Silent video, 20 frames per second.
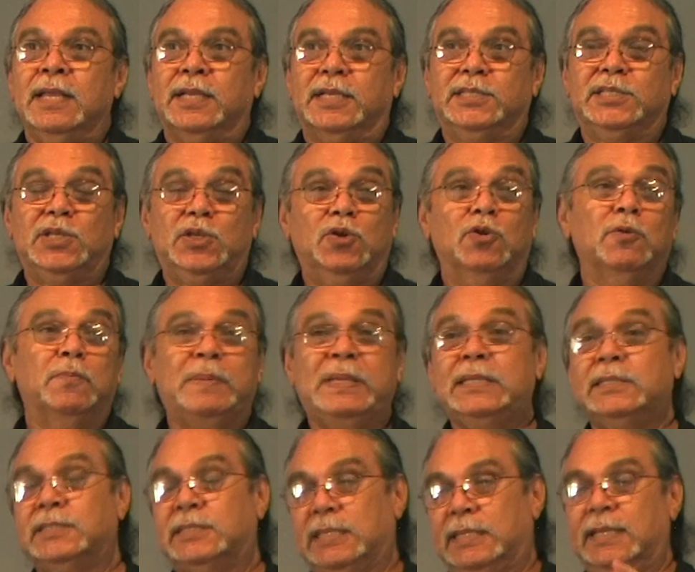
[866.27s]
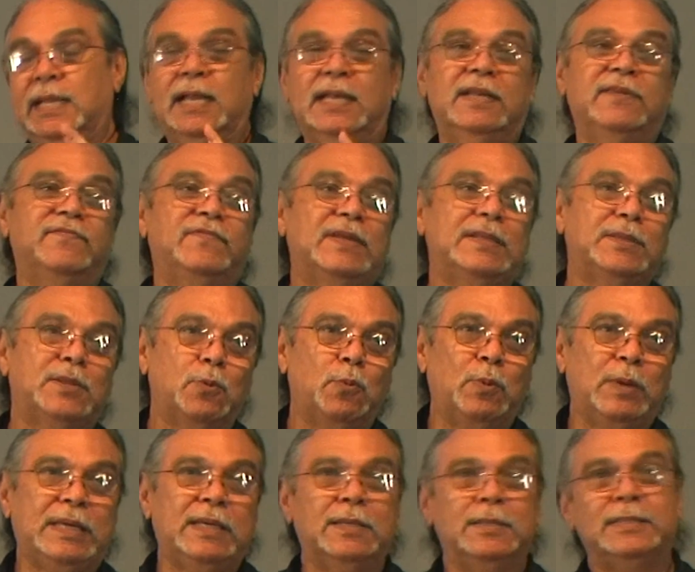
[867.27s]
Because the Europeans did not invent the
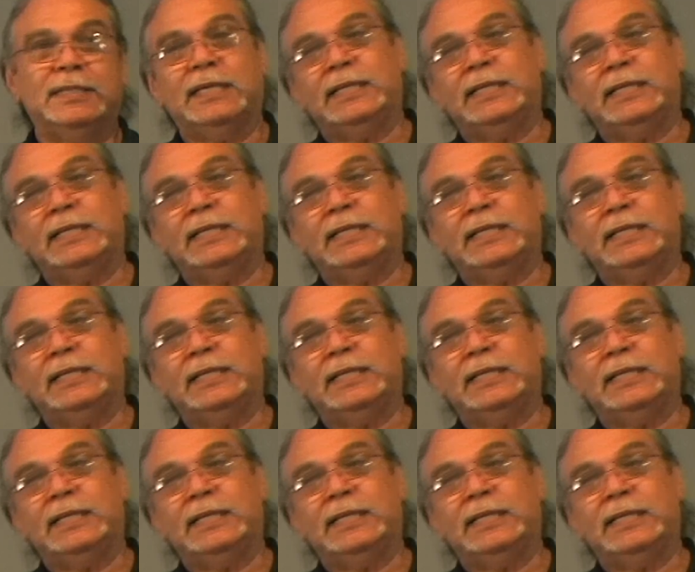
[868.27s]
wheel,